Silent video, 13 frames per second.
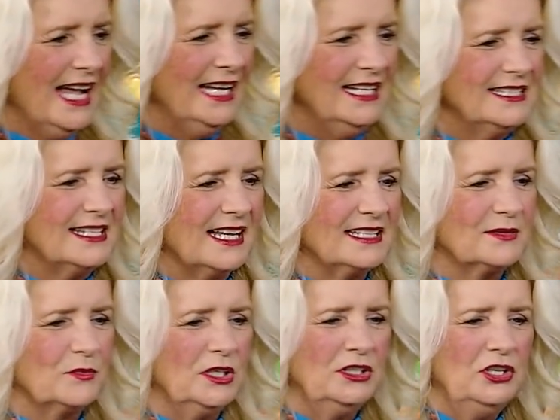And He
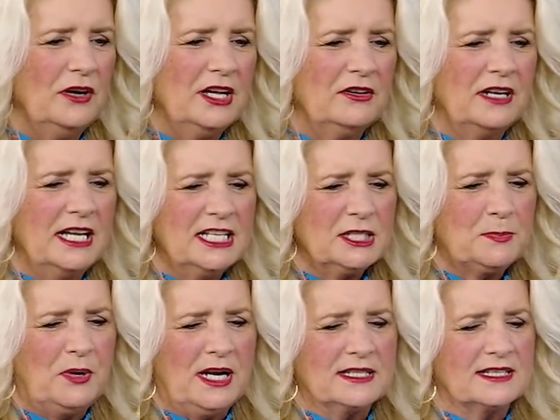says, when you enter His
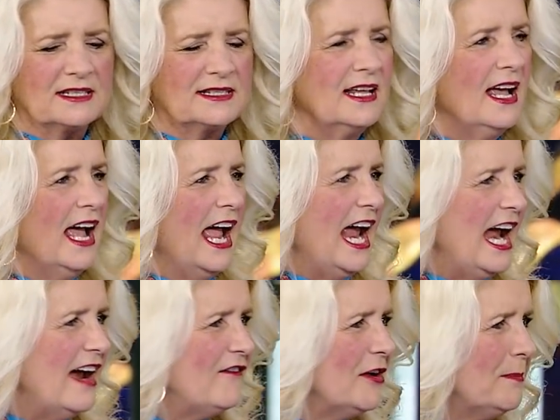presence,
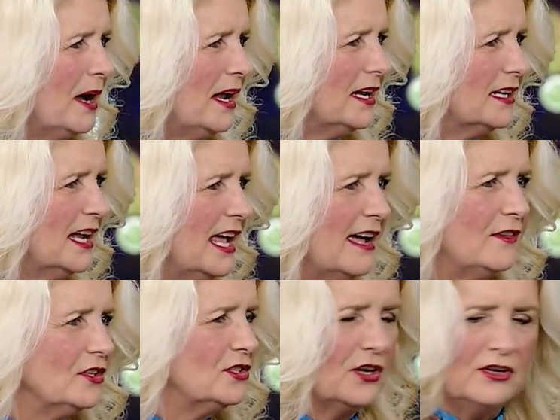Everybody in
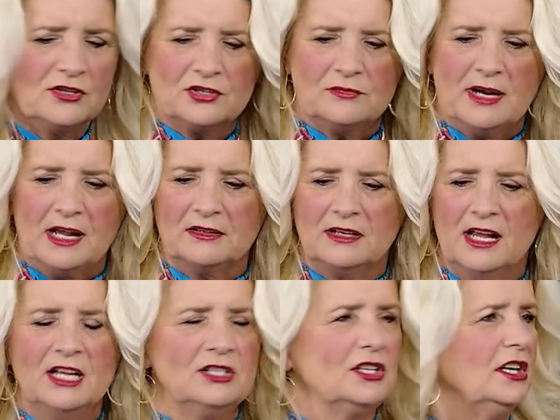heaven turns around
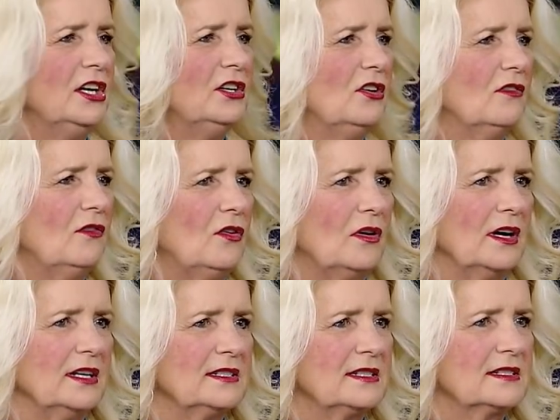to hear your
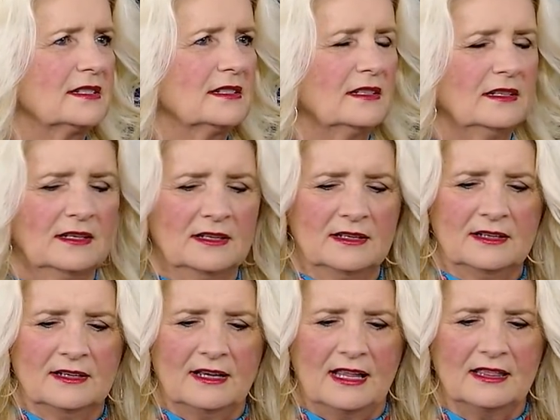voice.
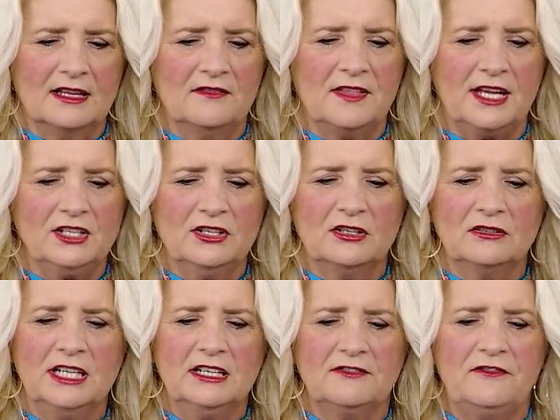I love that. You don't
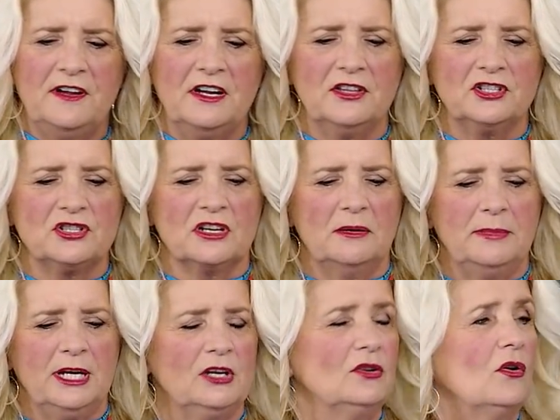need to fear that you're going to
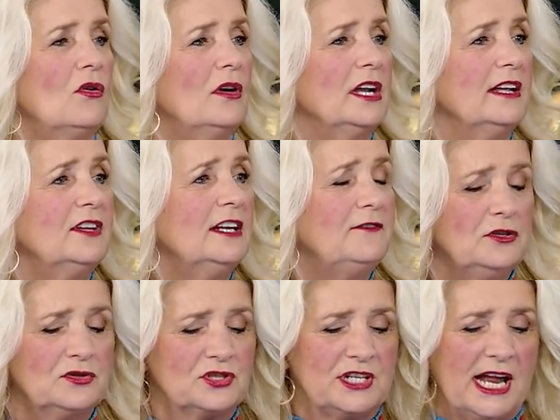be ignored, even if
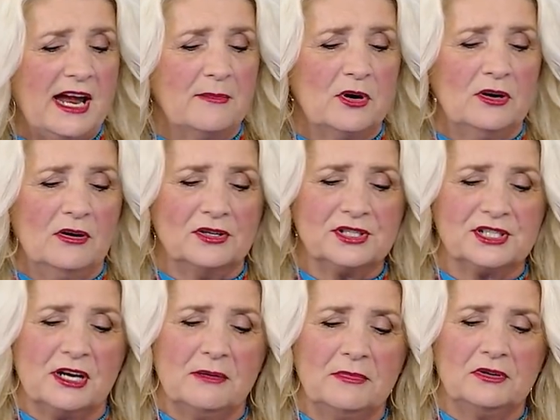you stammer or
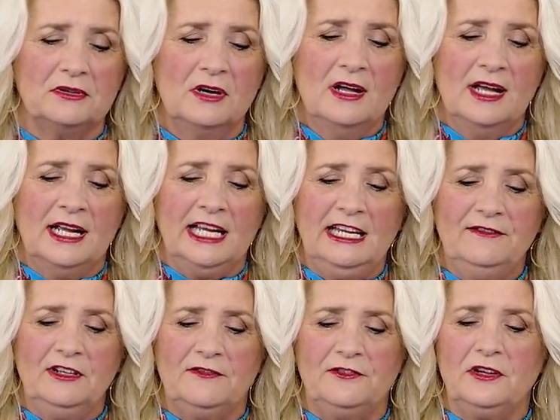stumble,
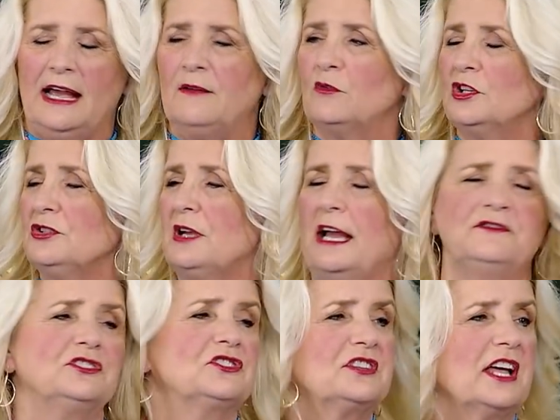even if you have, what you have
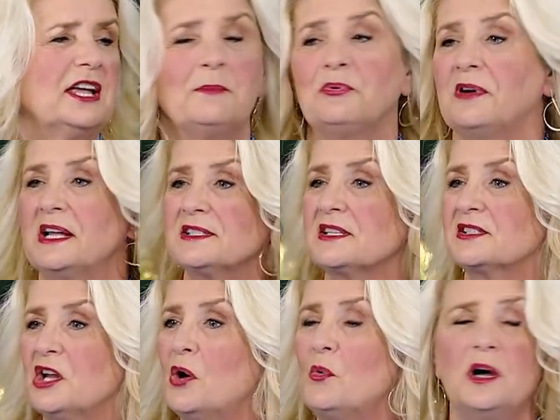to say
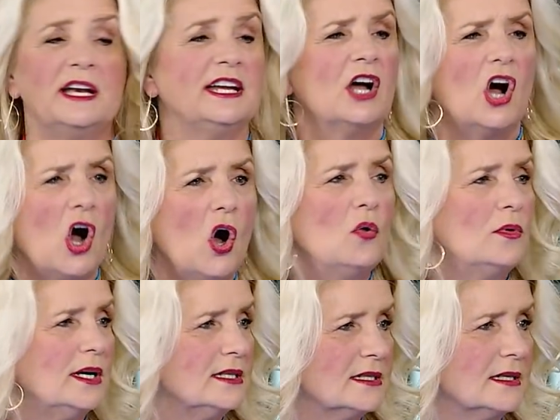impresses no one, it
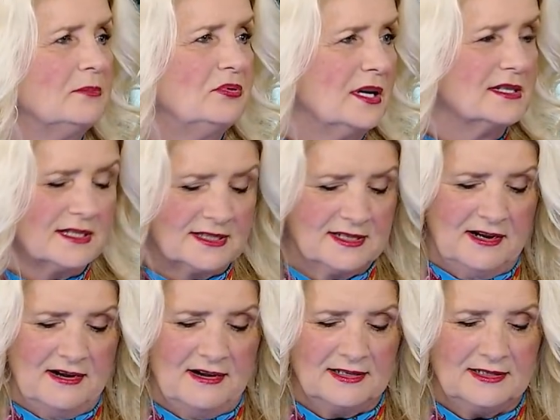always impresses
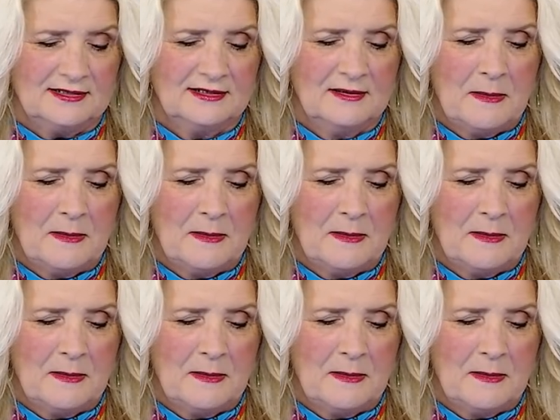God.